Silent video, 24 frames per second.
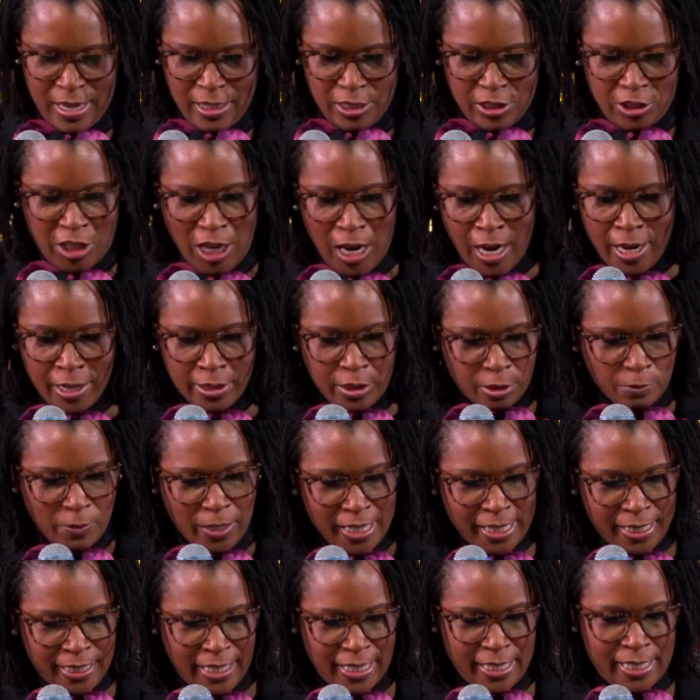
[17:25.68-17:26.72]
John three
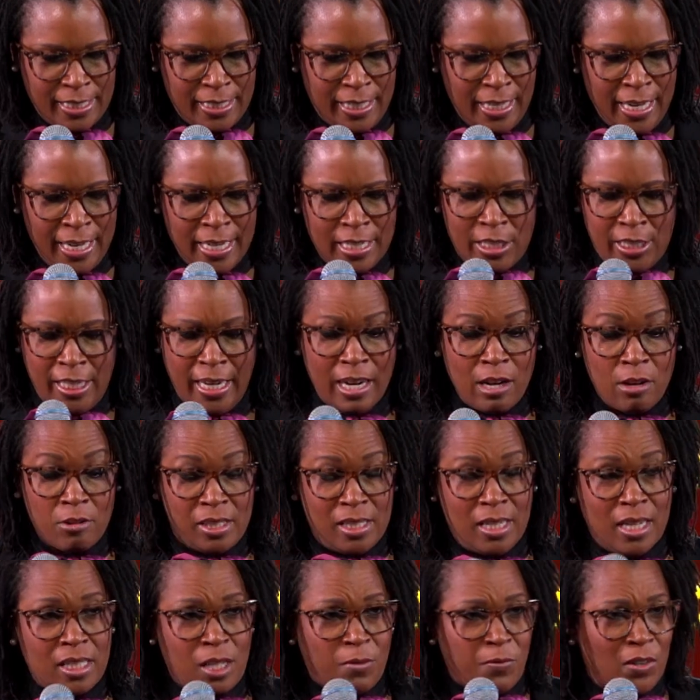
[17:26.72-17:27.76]
sixteen tells
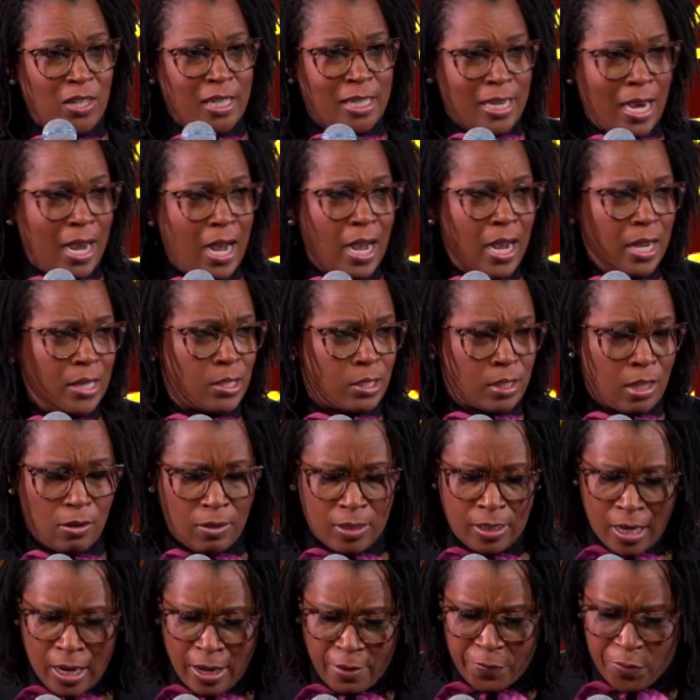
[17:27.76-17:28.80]
us, for God so
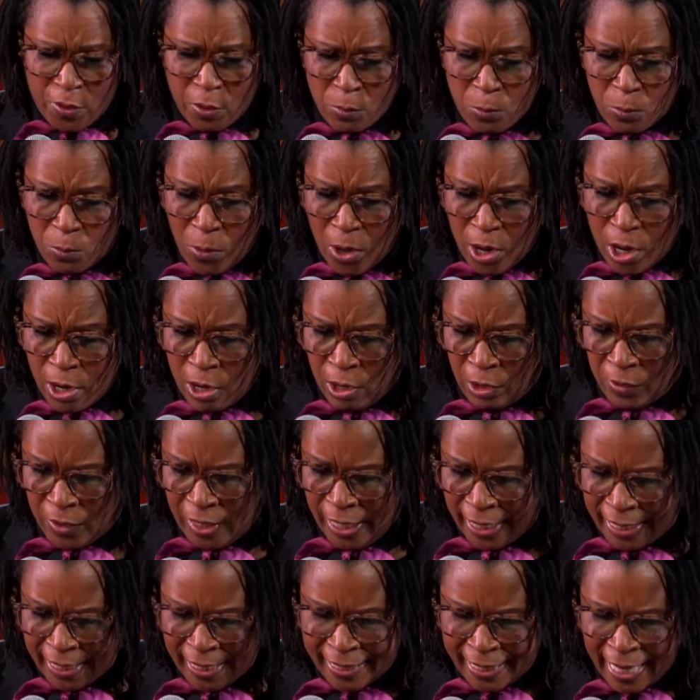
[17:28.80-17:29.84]
loved the world
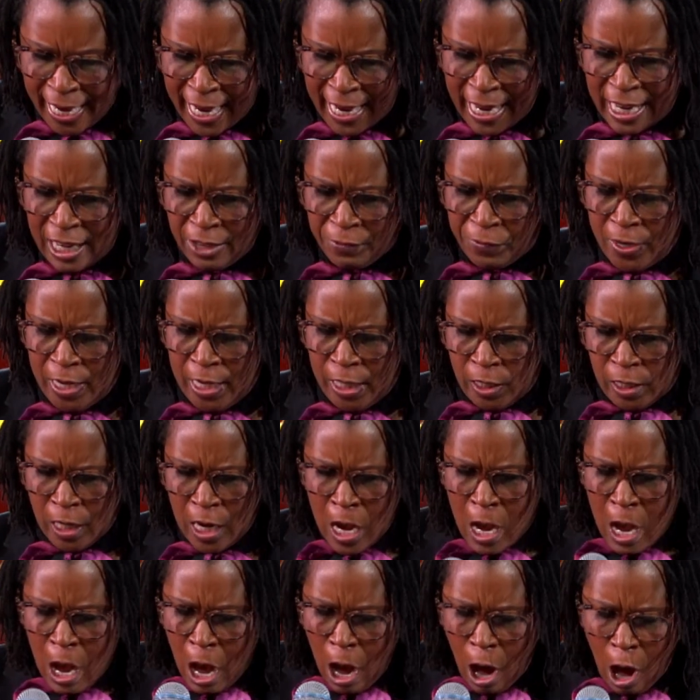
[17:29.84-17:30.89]
that he gave
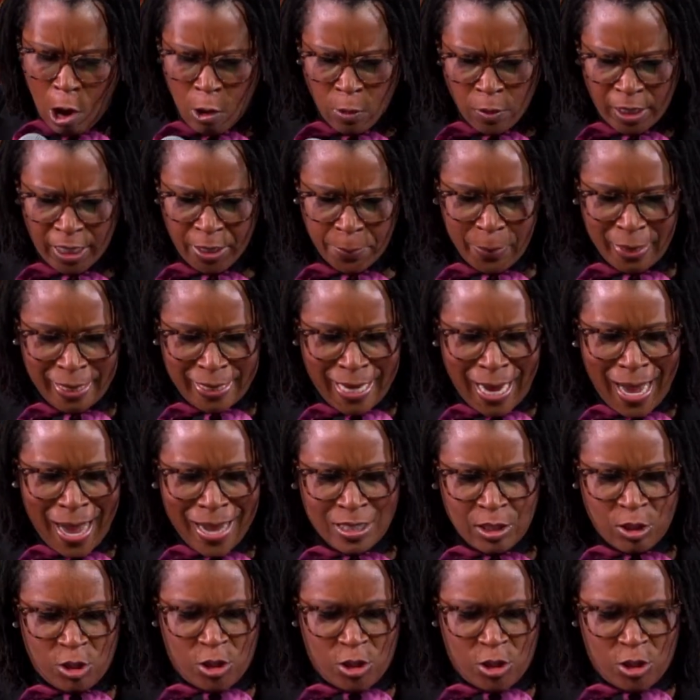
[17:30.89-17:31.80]
his only begotten